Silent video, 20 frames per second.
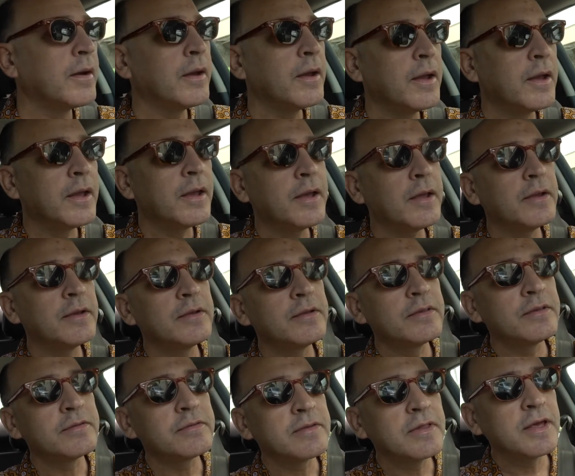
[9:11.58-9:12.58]

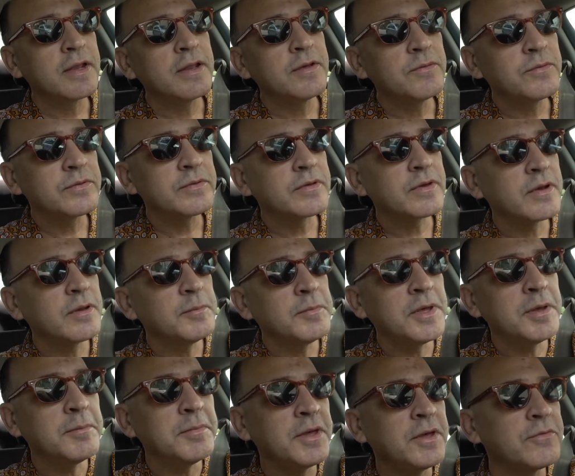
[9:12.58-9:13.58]
And this lady was going to
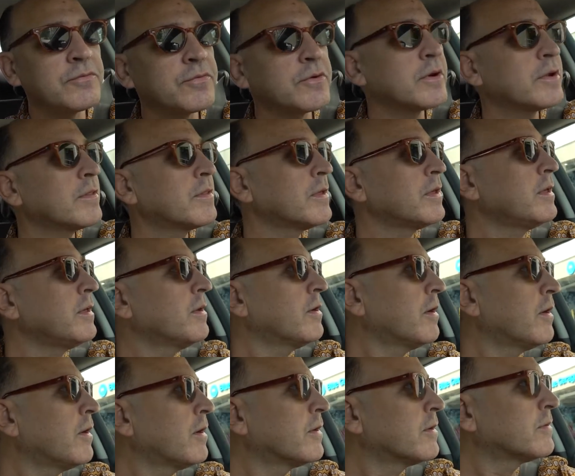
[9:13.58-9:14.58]
meet me in front of the
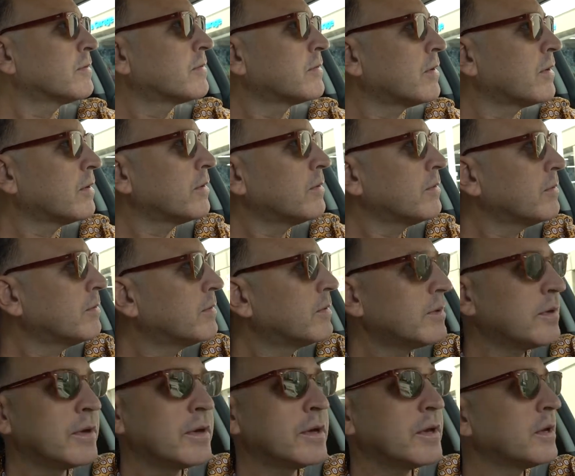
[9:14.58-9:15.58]
ER, so
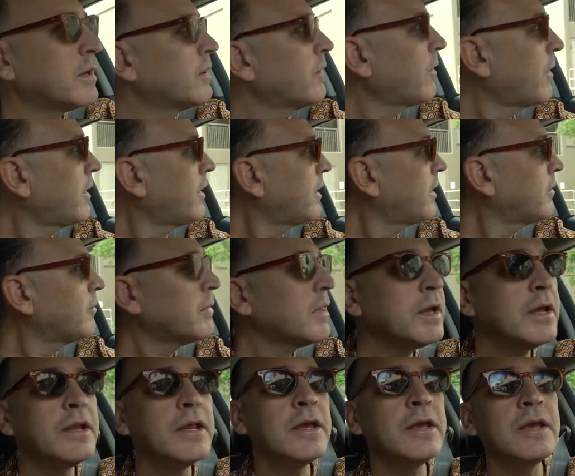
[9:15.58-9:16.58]
here I am,
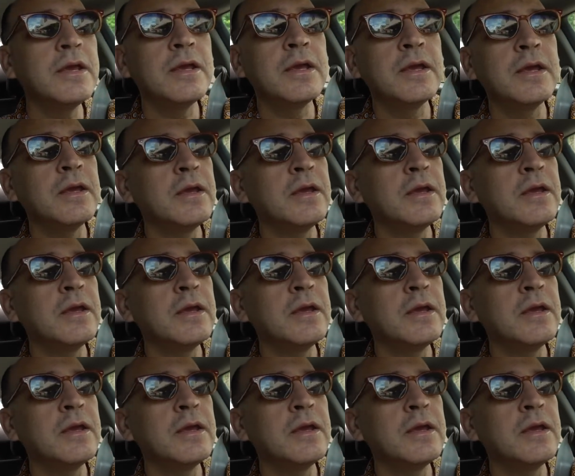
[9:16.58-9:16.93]
lady.